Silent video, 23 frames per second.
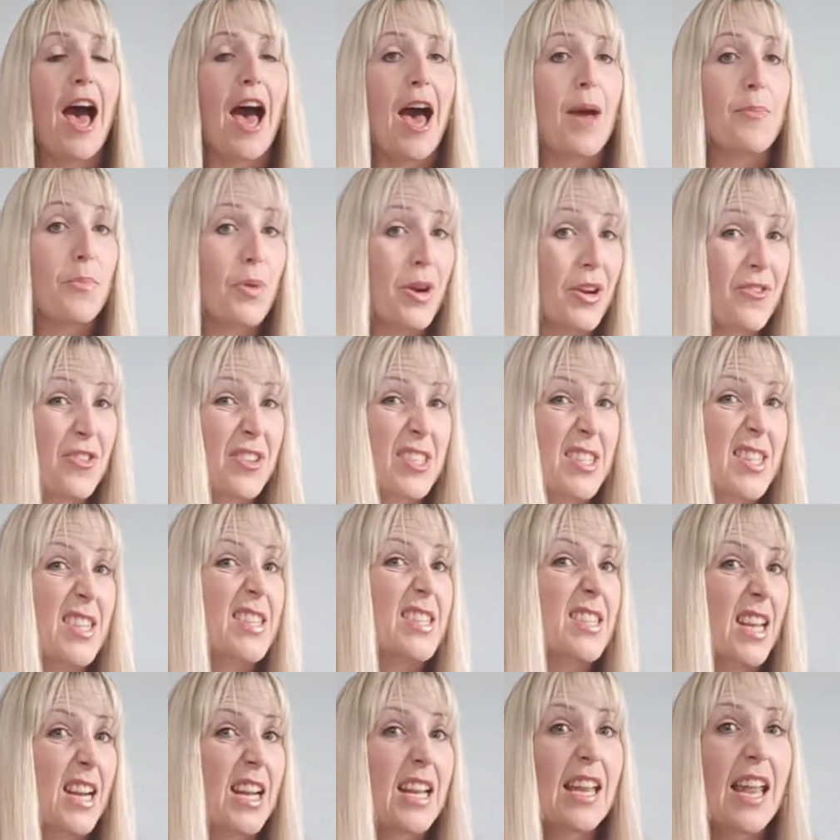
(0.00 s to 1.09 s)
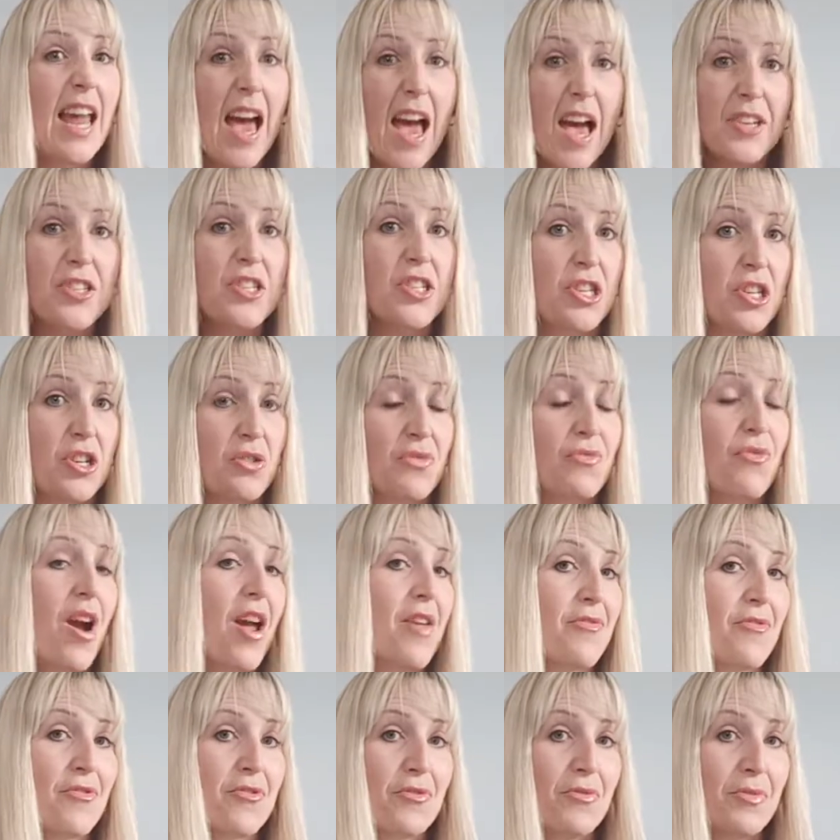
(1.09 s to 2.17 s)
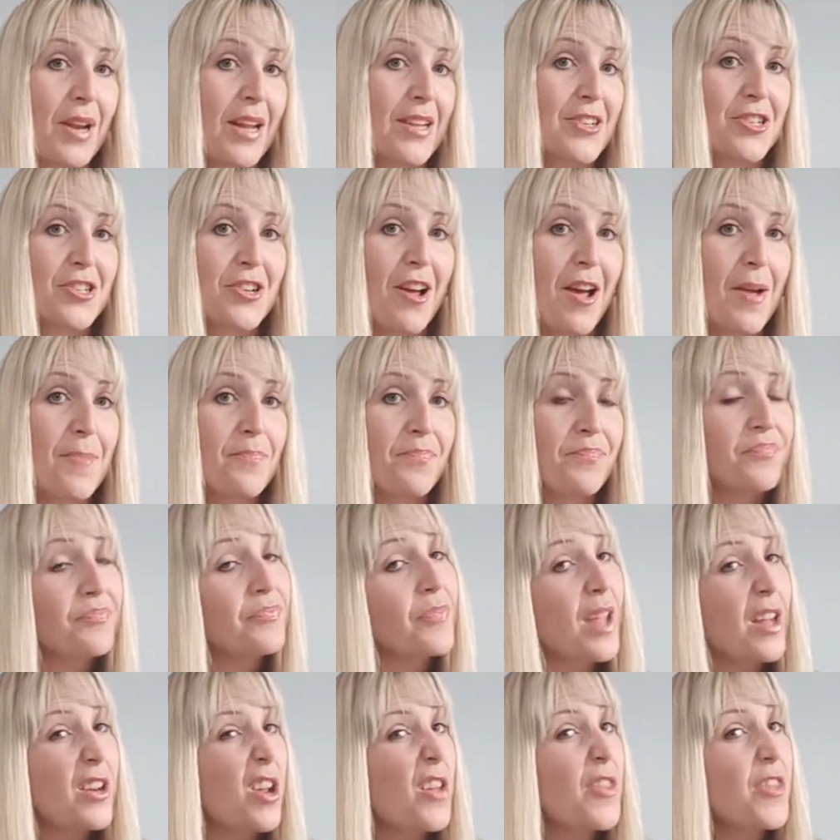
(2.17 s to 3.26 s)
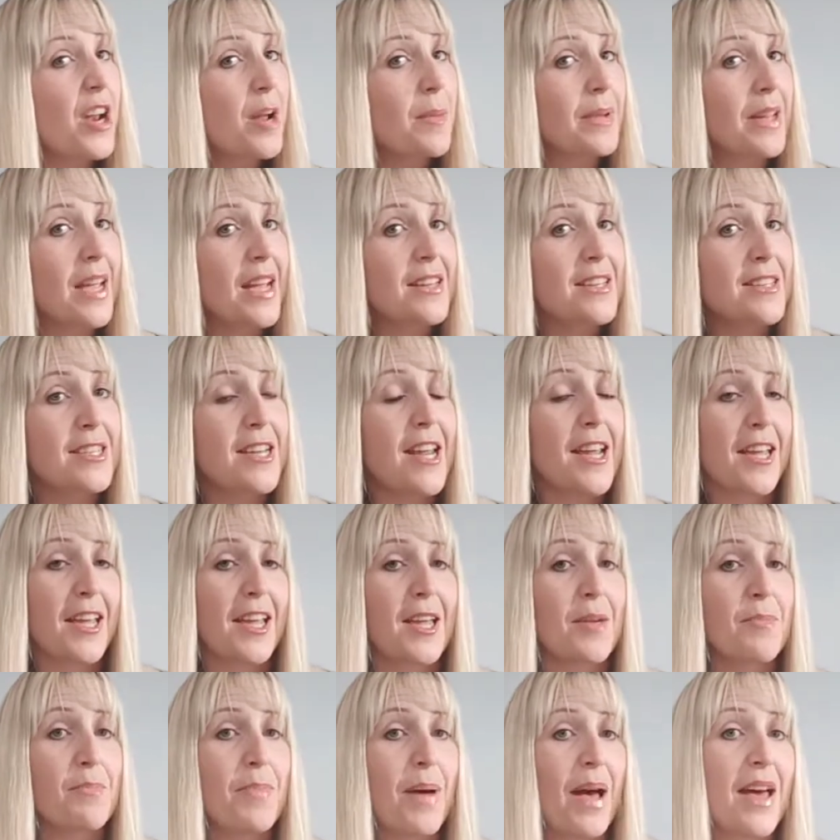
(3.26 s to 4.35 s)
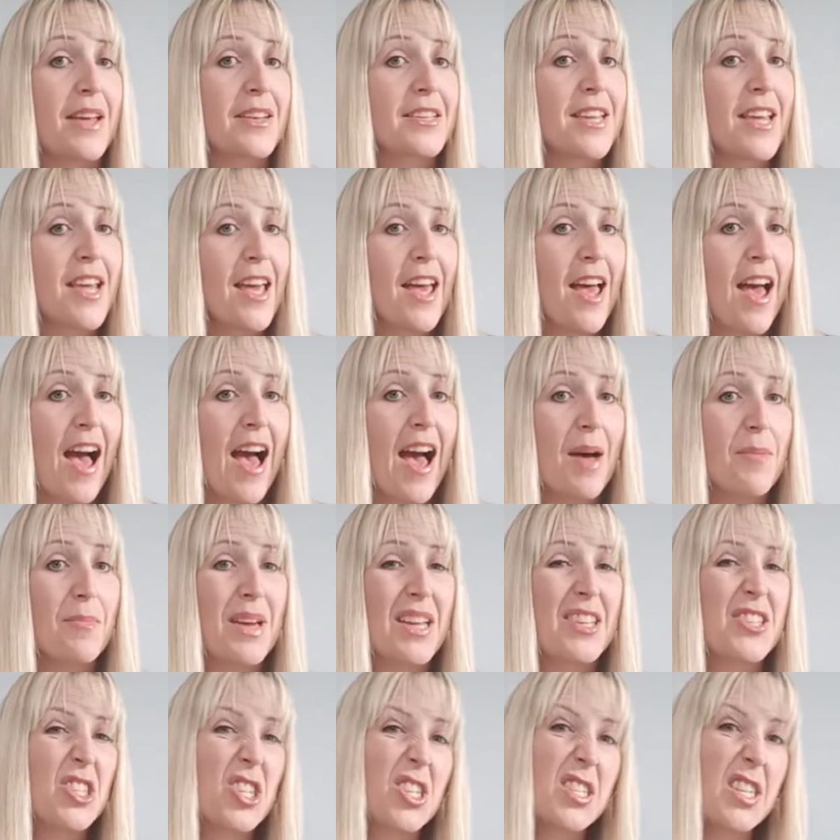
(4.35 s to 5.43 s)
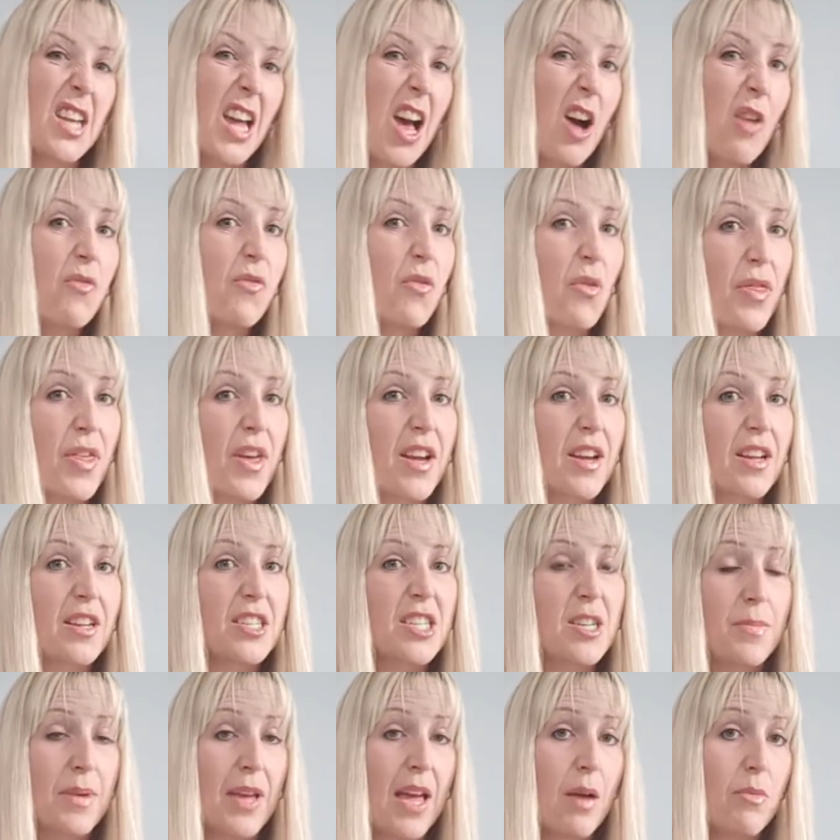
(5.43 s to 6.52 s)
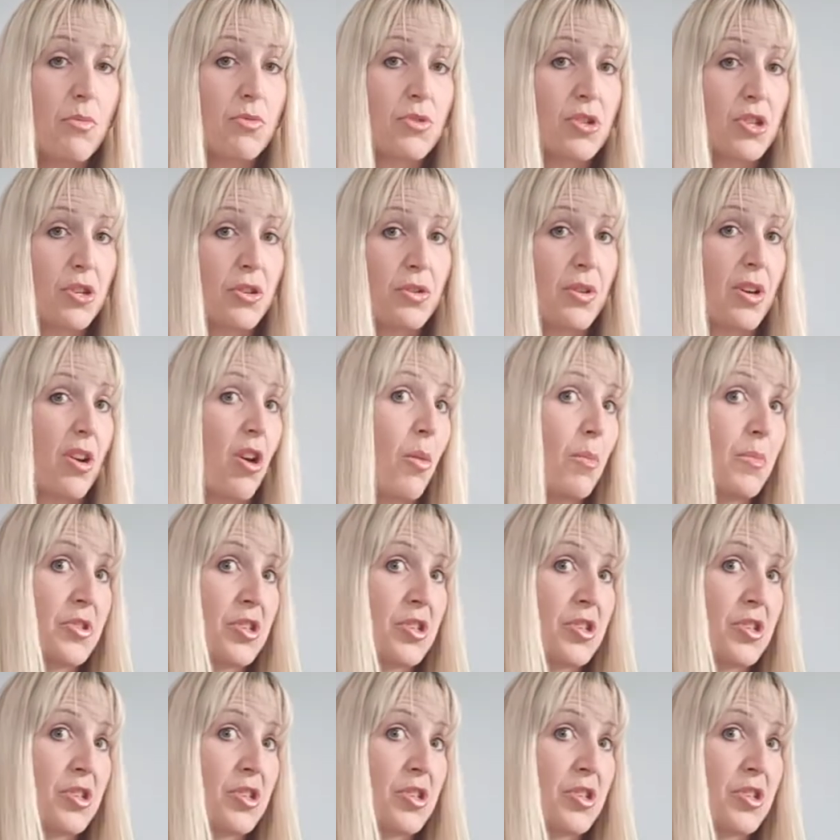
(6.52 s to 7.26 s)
breakfast that's going to last you right through till lunchtime. Not that I'm against snacking, but it's just a helpful thing to be able to accomplish